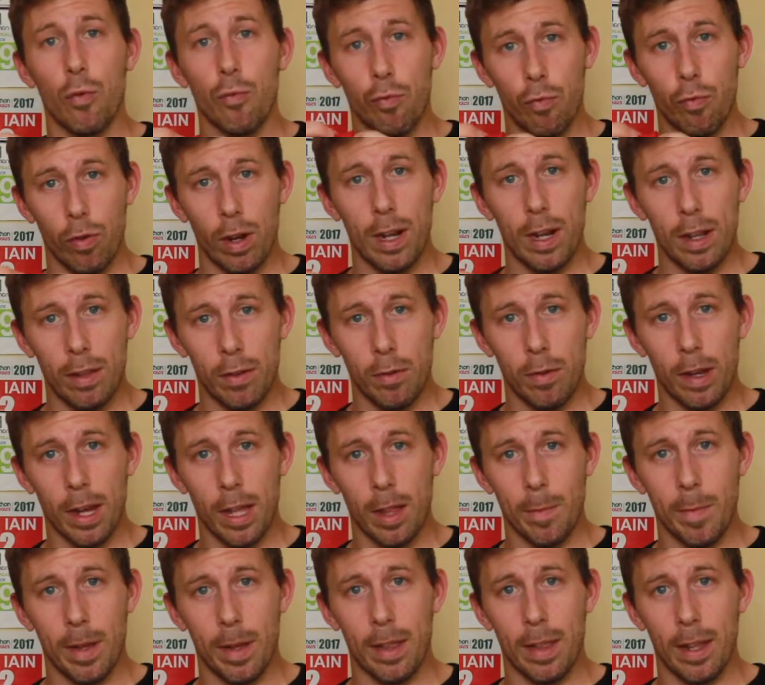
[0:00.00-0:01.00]
Really do get
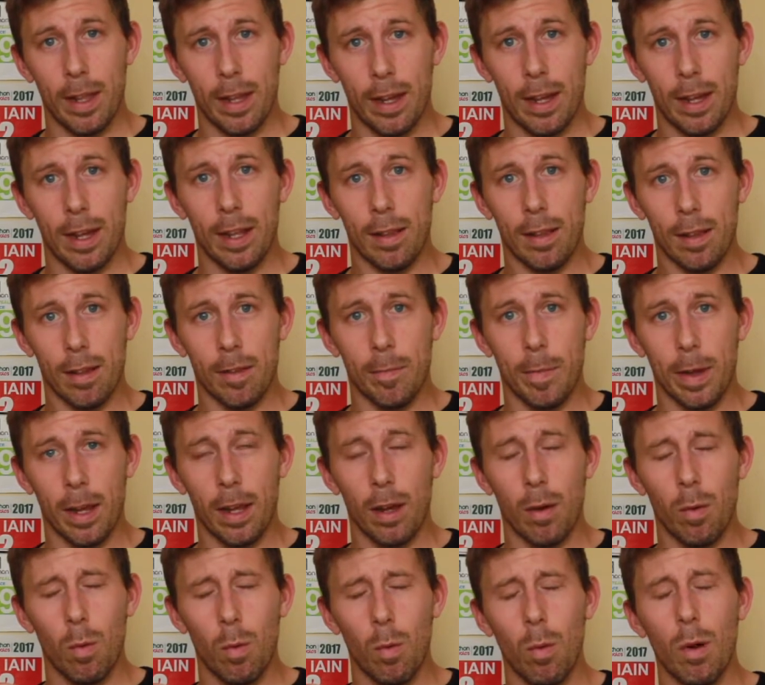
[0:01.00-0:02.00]
them in there, it does make
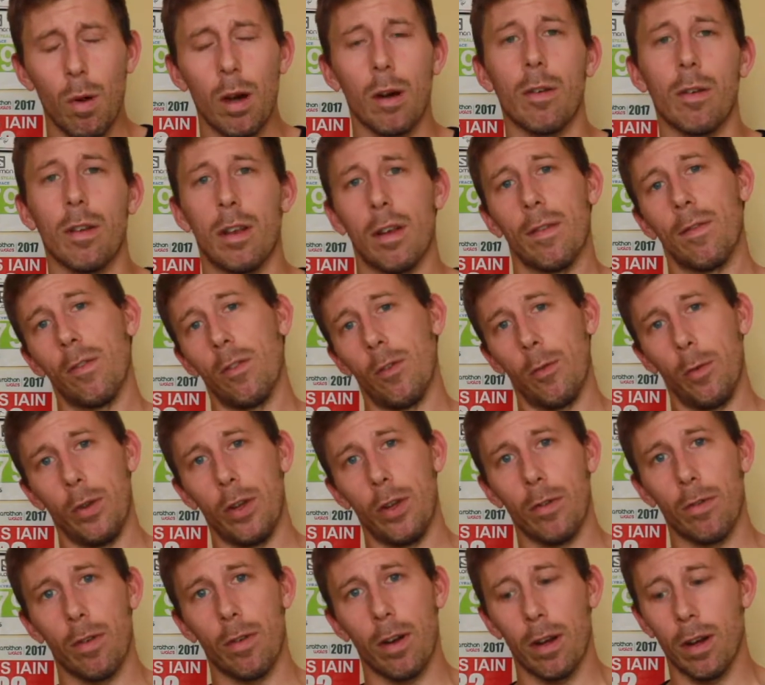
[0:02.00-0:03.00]
a world of difference when
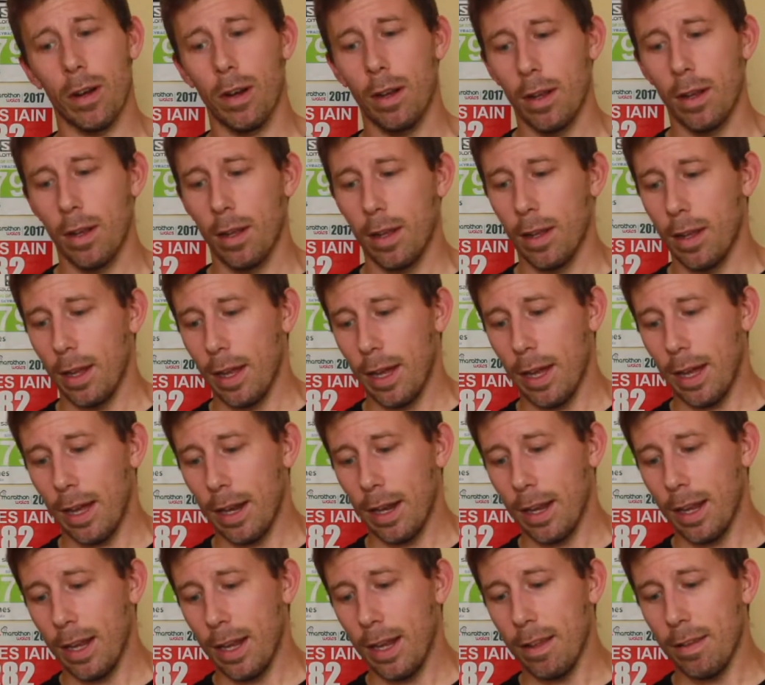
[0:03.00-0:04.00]
you run, and
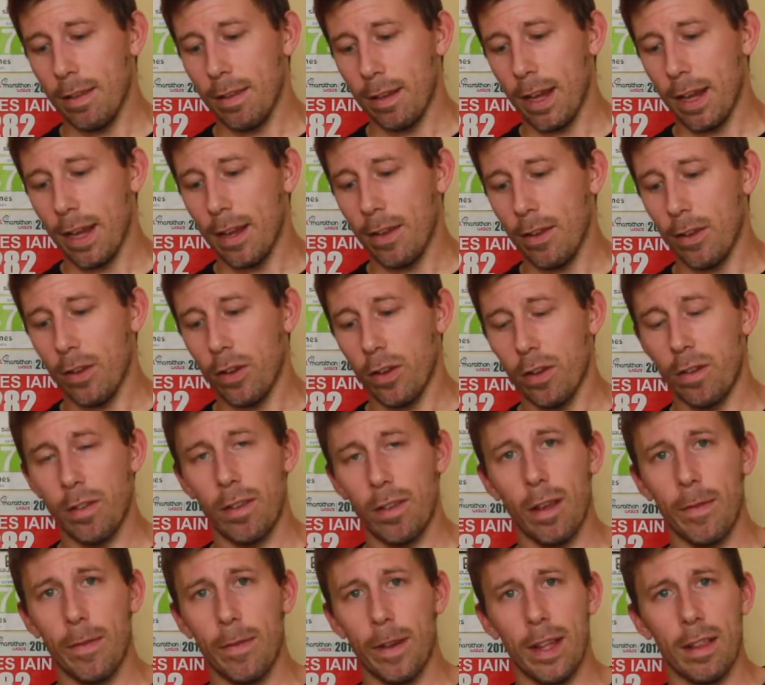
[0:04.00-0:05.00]
it is a case of just
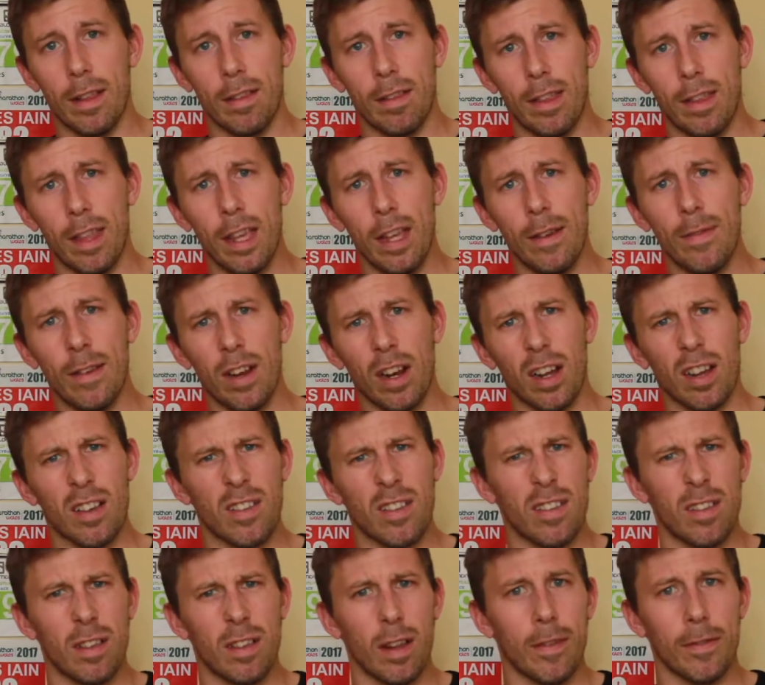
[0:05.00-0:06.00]
stuff it in. Think of it like a
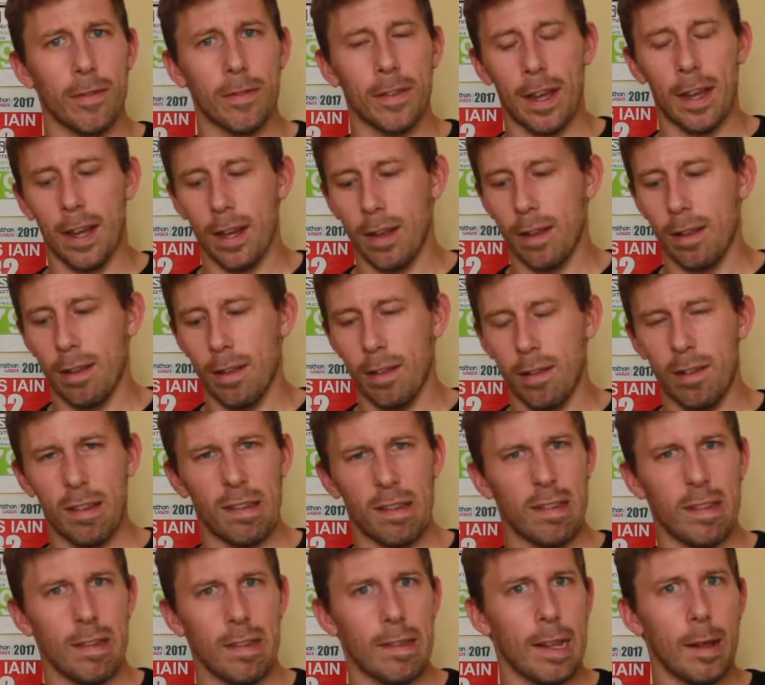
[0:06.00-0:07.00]
stuff sack. So
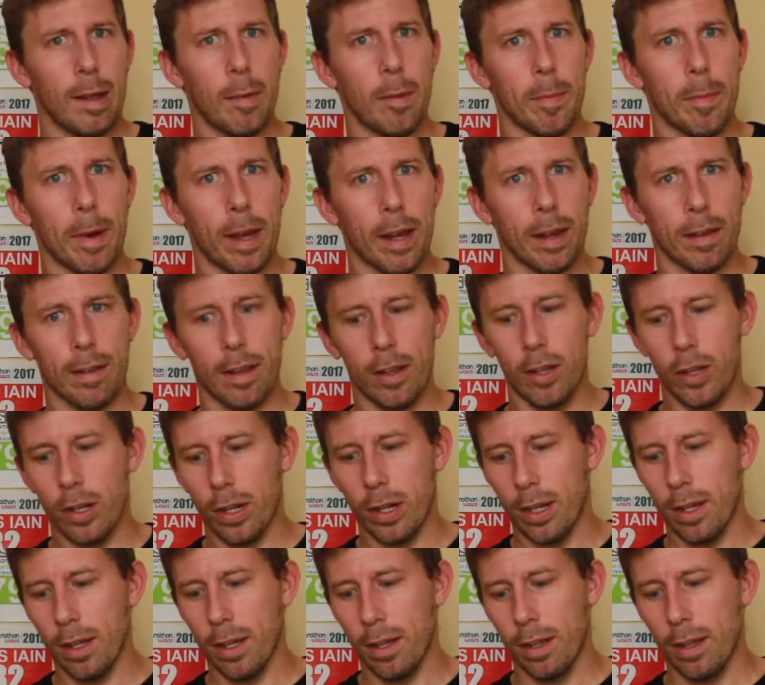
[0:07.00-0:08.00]
it's a sleeping bag
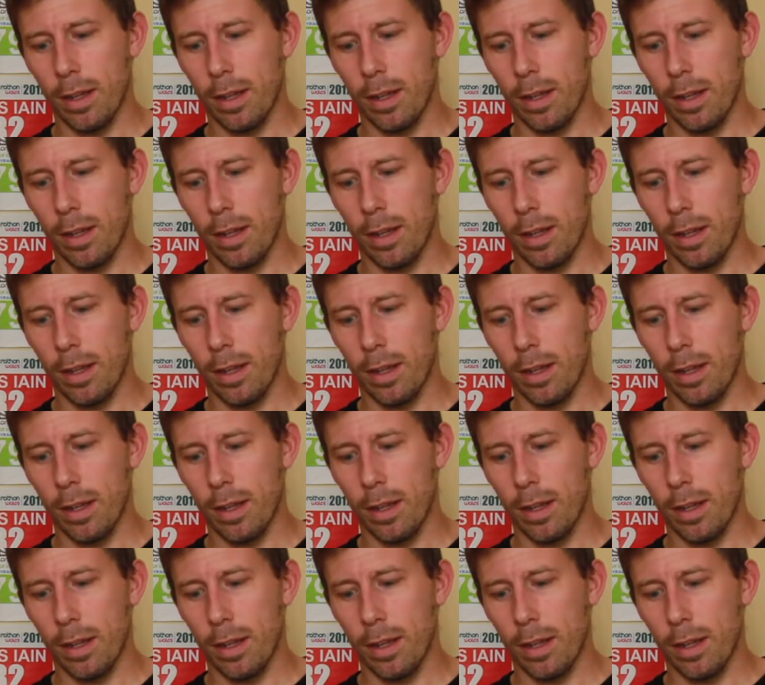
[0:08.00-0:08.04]
essentially.